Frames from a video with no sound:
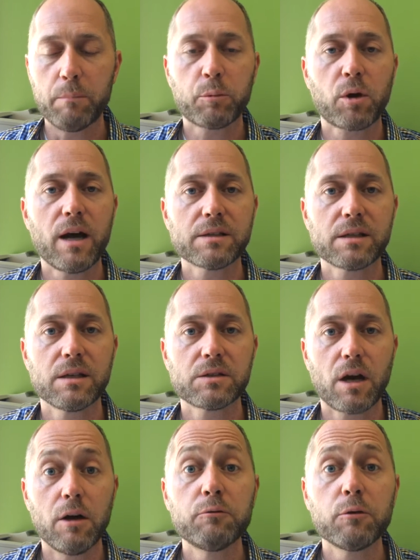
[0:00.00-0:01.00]

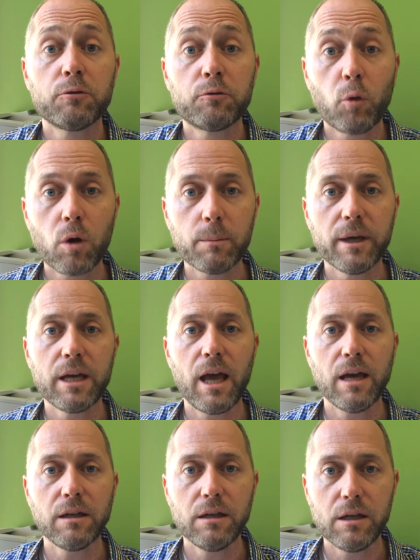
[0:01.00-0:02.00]
process of forming
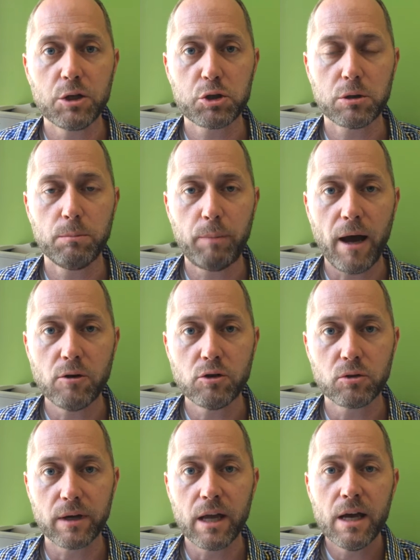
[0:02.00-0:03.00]
an initial
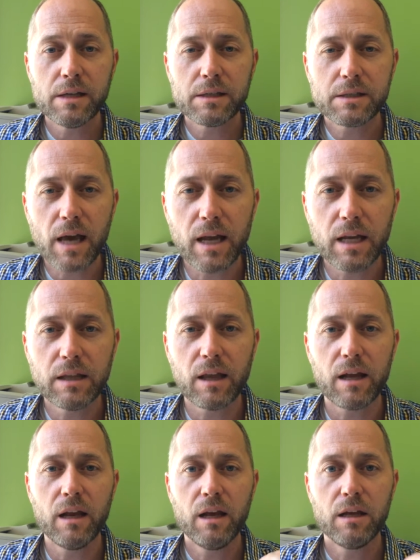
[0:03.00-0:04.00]
boundary, setting
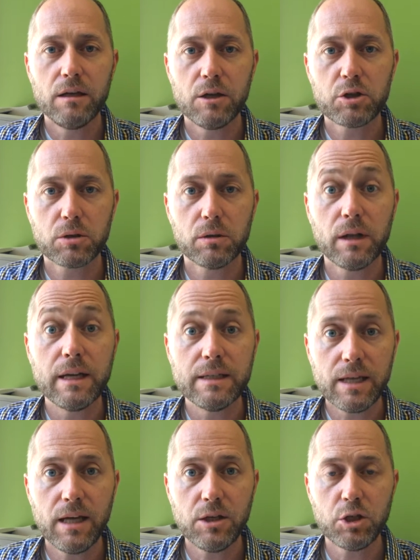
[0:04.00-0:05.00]
that initial
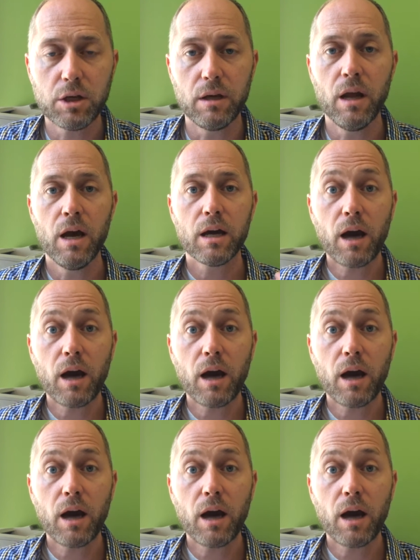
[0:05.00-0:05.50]
intention,